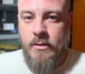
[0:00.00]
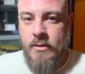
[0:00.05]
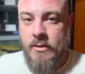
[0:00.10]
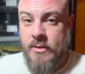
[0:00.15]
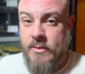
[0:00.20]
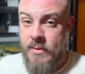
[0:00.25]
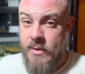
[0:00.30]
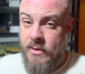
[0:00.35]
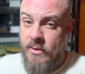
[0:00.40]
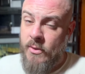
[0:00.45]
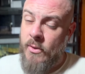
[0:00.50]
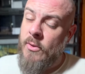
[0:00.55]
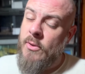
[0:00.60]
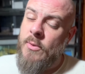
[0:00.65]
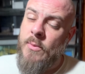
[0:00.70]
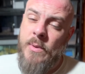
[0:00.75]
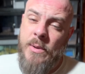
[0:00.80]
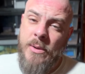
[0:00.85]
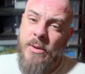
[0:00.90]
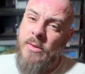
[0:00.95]
So I told you
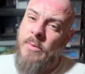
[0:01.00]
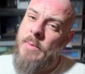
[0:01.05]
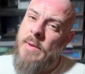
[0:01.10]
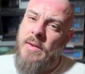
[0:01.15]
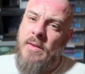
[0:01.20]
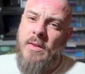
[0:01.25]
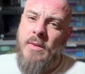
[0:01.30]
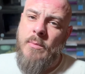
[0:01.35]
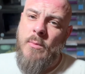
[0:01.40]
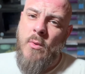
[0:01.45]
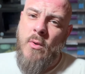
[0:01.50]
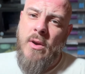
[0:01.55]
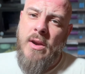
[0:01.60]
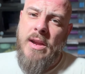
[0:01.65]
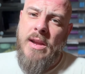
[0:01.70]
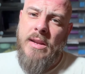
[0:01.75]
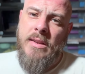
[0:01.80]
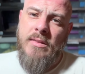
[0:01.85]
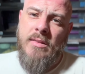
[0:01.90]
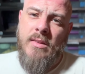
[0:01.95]
we were expecting more
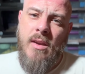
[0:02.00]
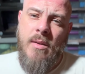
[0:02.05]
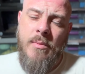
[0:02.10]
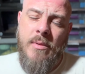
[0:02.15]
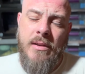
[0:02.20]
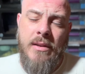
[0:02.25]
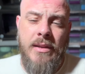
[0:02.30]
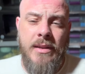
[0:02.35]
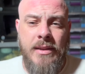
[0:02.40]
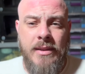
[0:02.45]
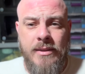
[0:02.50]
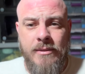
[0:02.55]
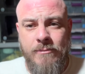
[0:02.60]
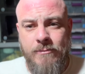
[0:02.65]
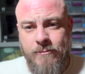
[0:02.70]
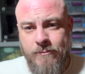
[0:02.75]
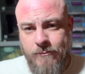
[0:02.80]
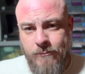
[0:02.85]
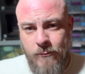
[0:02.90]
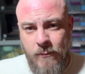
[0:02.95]
eggs coming, and
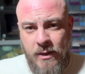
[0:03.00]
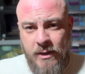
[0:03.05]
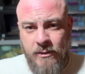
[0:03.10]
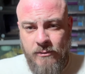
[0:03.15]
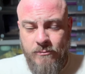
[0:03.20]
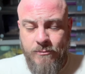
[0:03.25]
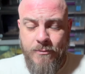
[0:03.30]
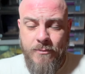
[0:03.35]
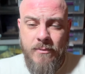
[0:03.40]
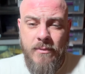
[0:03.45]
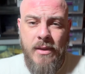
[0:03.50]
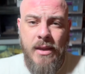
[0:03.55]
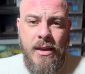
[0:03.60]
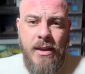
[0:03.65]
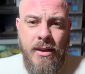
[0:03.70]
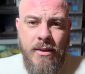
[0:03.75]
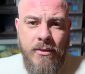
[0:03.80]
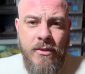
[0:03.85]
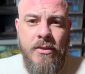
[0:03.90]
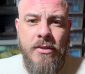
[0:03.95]
well,
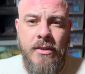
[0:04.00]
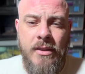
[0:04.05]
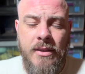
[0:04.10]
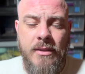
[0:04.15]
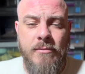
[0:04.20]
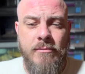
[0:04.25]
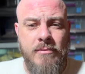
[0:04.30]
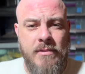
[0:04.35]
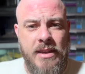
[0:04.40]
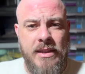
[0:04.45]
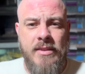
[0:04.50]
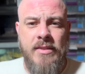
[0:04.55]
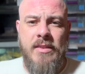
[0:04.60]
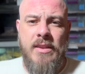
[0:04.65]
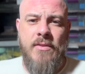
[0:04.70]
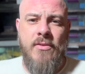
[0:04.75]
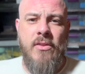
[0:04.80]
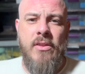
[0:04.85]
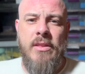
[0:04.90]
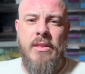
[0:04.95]
yeah, obviously that's
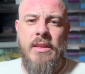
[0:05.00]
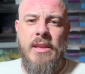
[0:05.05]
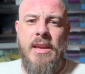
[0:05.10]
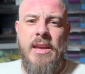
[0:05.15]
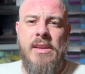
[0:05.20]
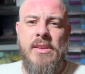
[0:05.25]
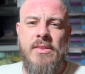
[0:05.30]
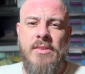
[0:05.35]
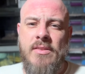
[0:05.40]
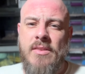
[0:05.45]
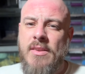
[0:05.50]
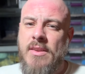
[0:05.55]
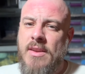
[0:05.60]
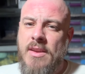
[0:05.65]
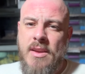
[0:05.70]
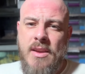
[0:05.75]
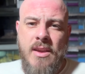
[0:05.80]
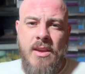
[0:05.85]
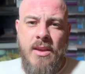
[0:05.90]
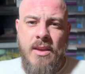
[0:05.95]
definitely the case.
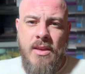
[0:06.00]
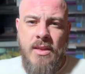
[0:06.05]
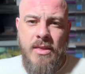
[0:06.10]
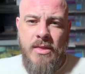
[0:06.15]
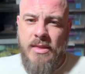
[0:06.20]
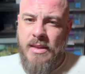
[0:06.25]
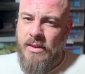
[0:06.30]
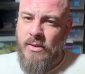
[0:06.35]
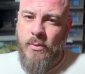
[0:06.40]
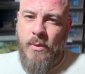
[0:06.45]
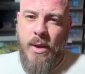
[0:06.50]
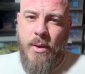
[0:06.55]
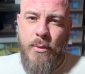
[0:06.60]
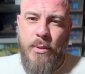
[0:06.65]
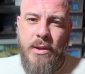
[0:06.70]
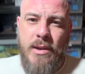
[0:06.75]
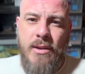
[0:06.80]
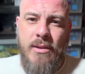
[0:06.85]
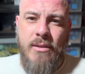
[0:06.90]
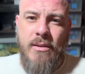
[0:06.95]
That's why we're
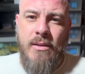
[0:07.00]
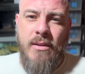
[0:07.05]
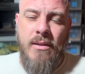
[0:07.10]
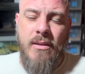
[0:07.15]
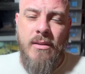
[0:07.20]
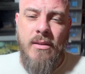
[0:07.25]
here.